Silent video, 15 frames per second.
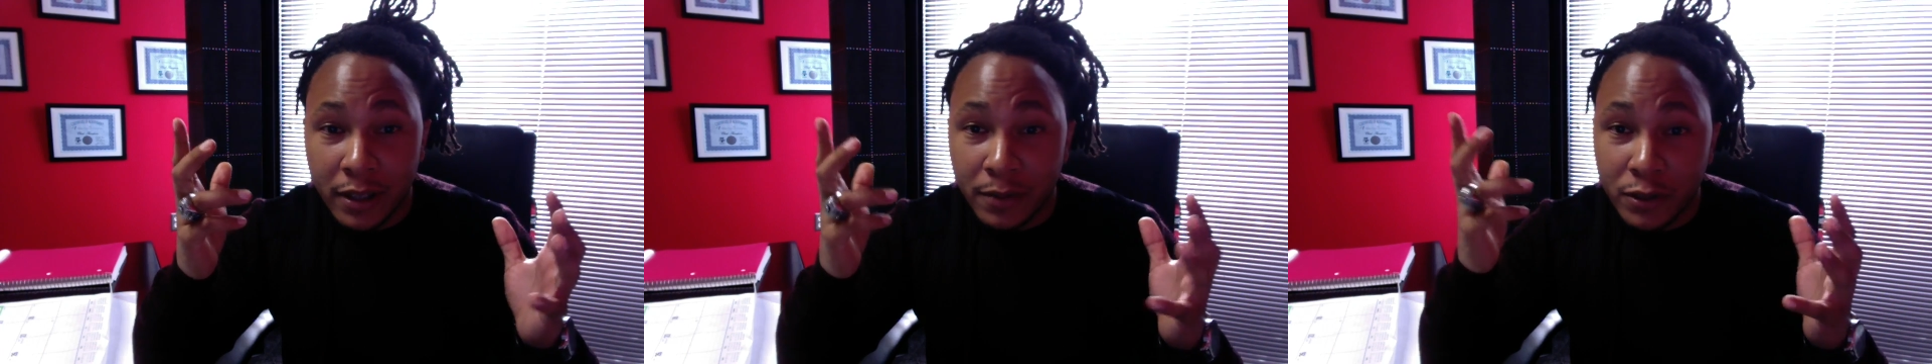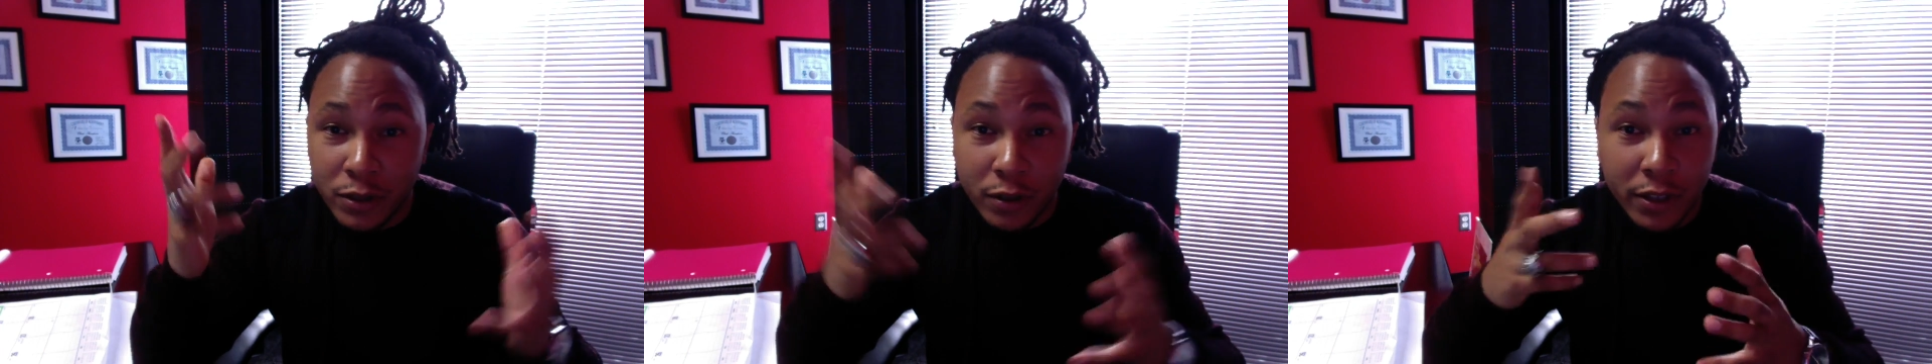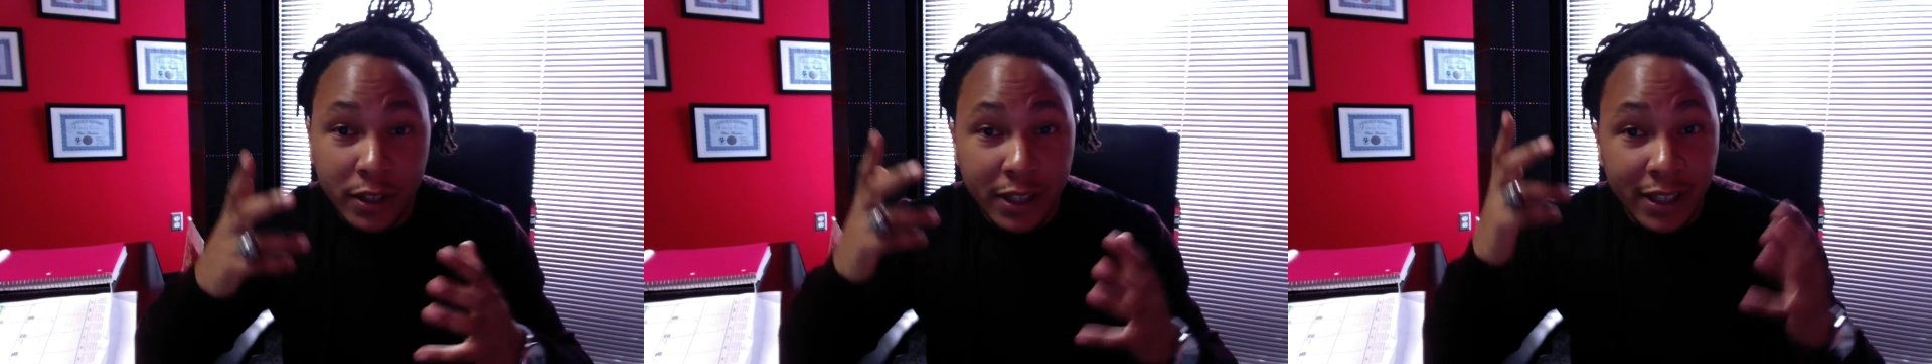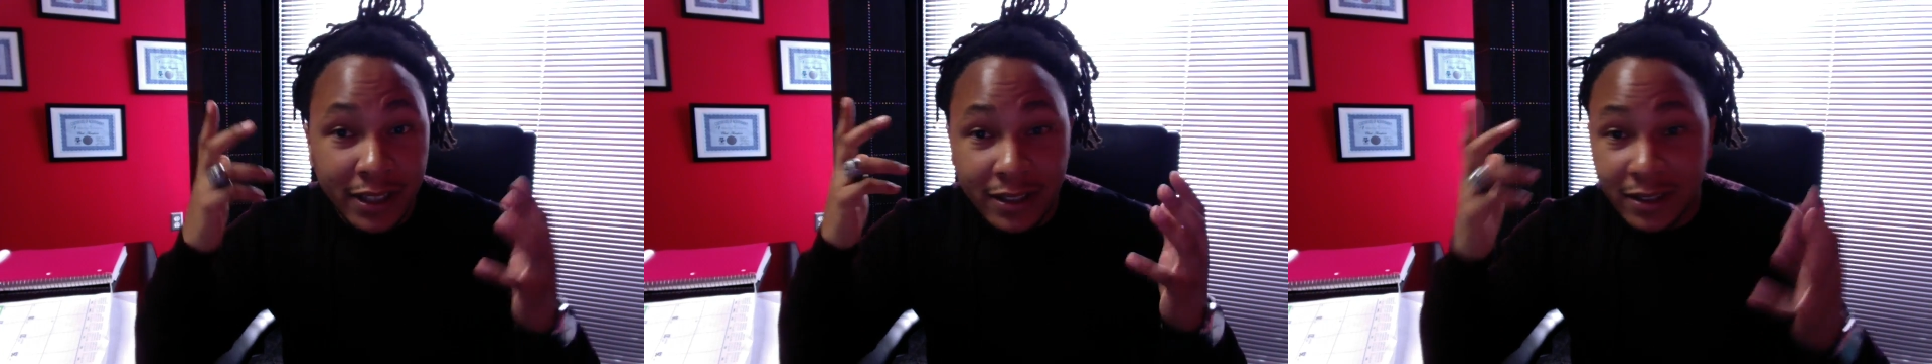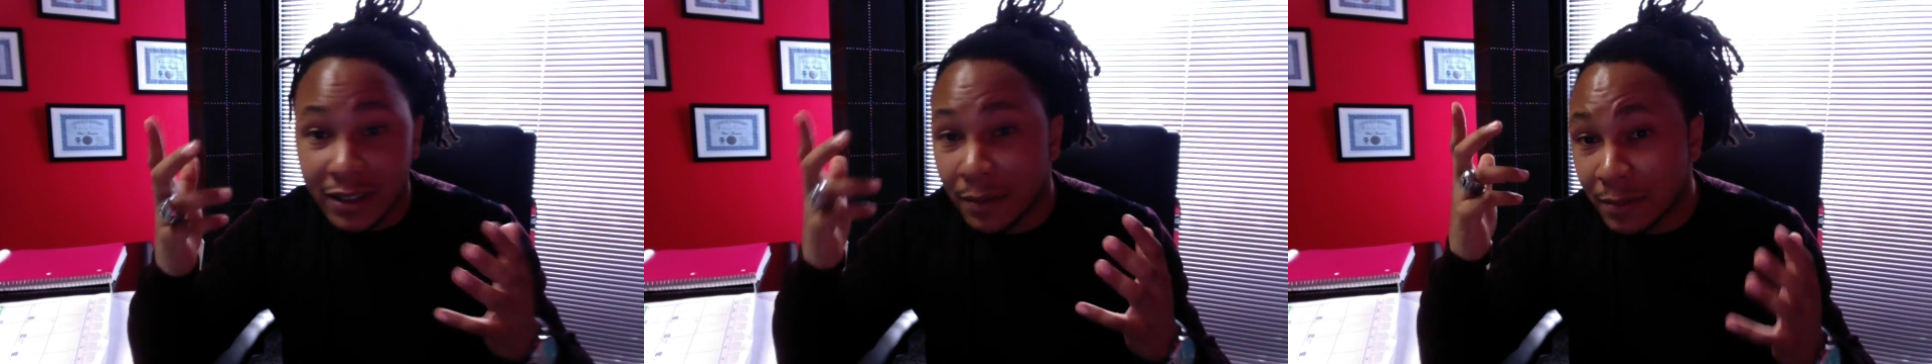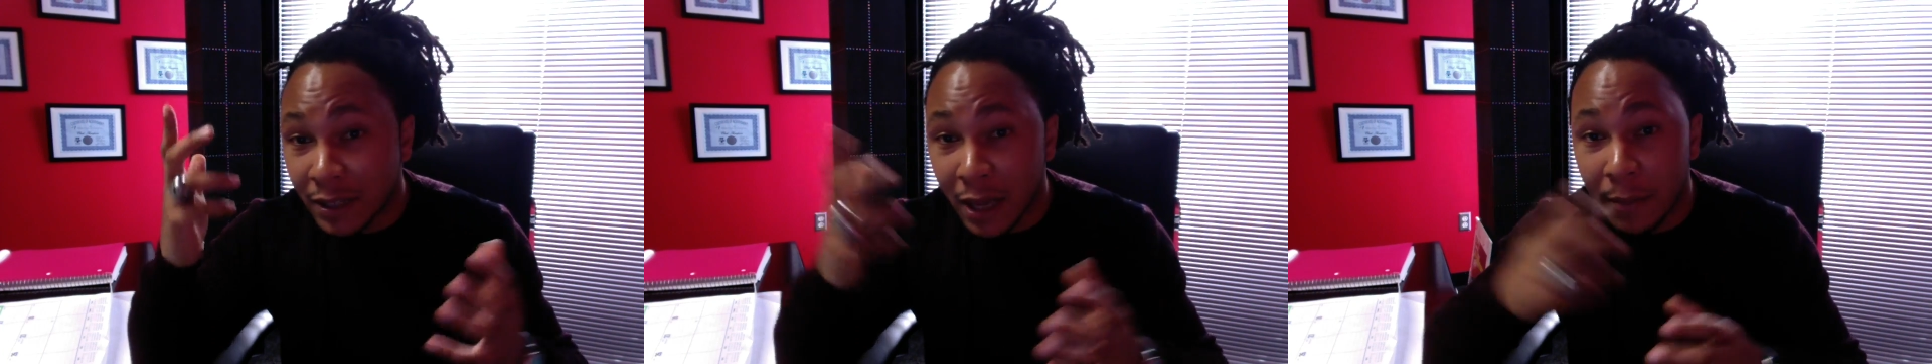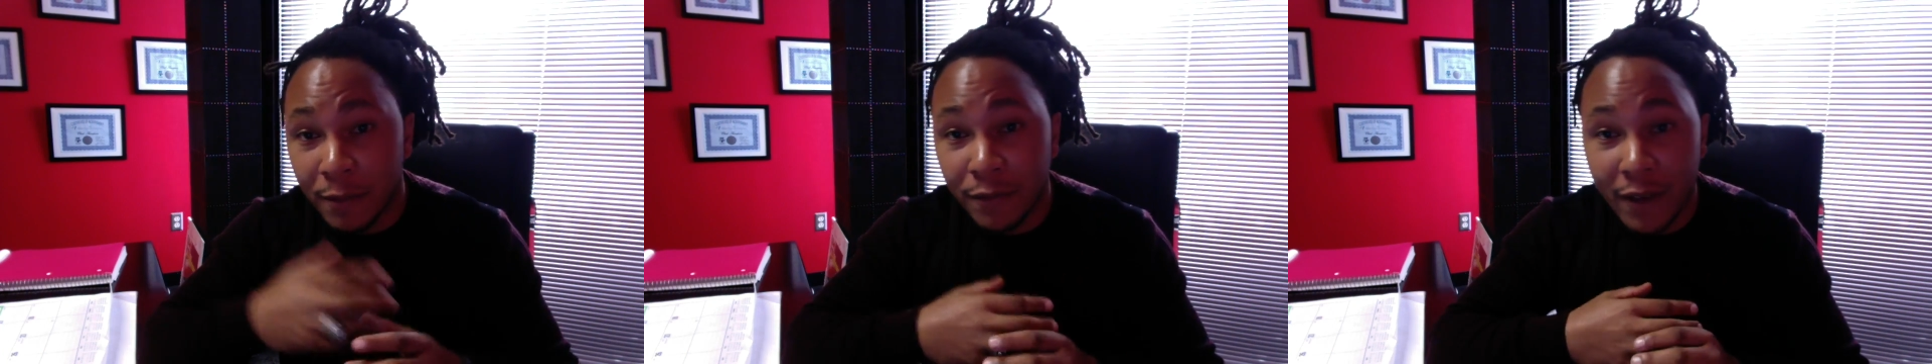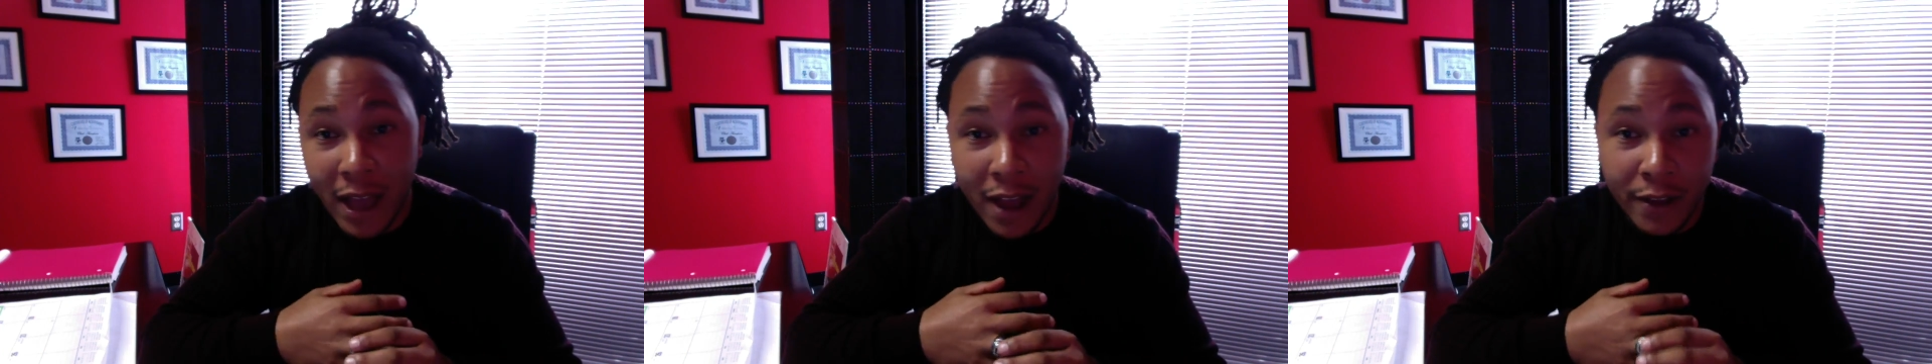I'm sure you're getting some type
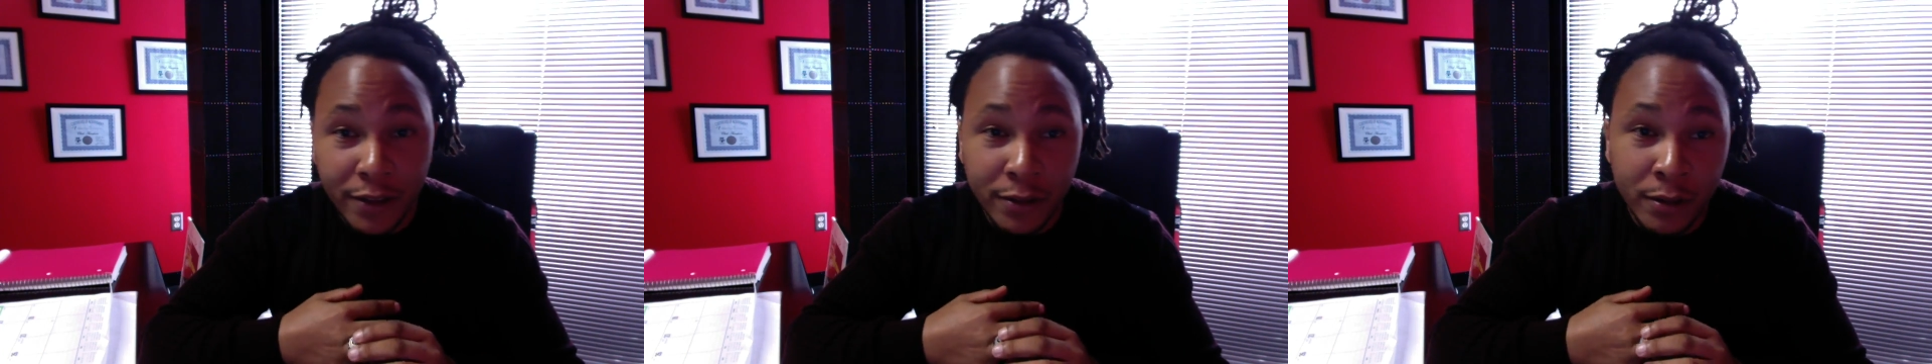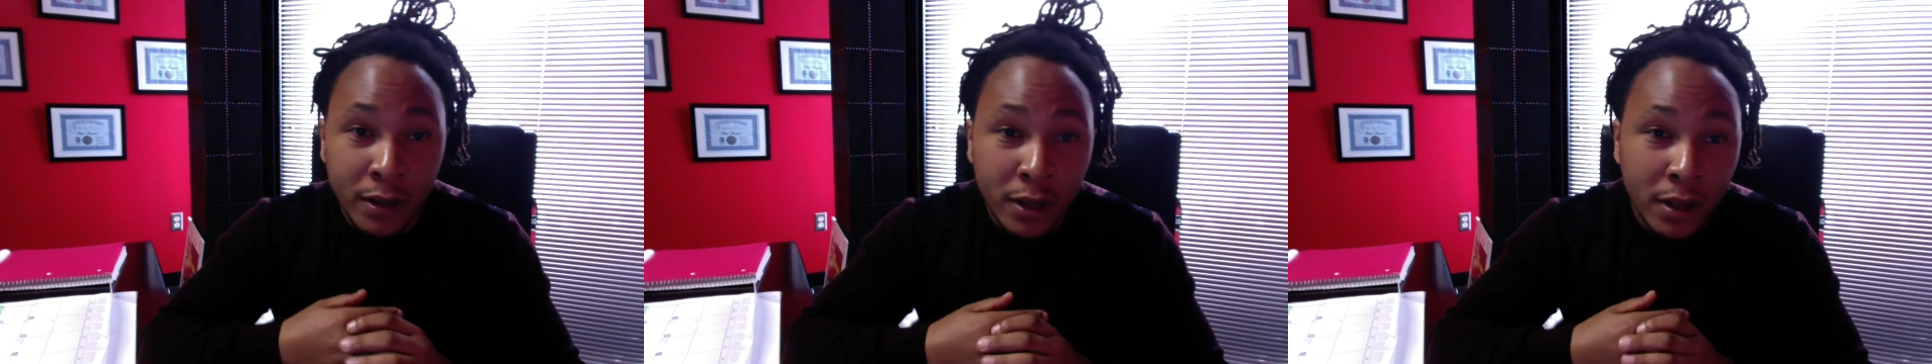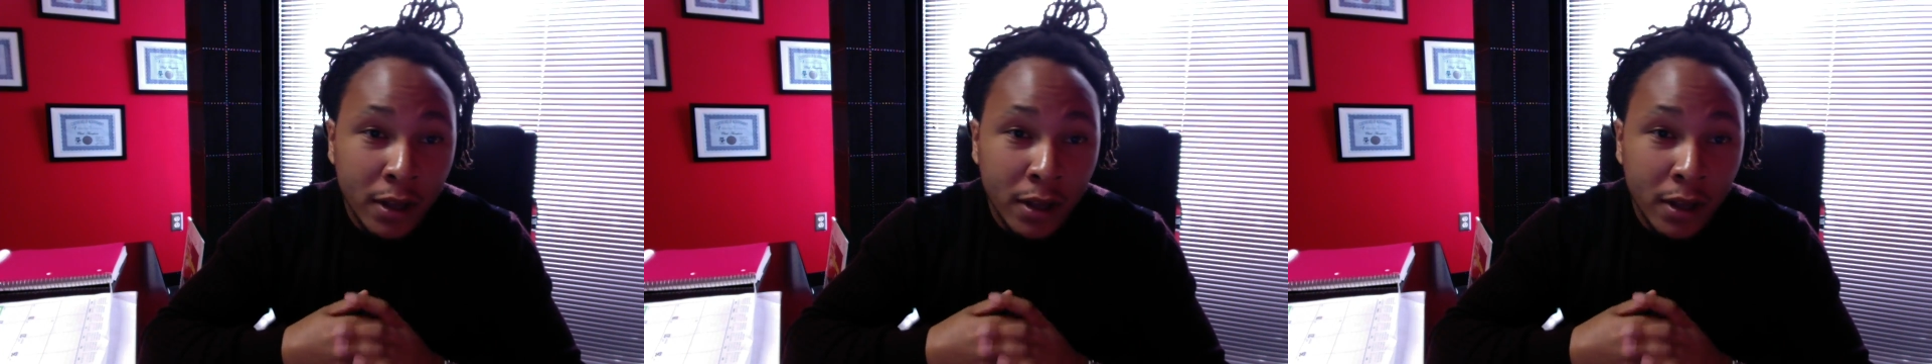of value.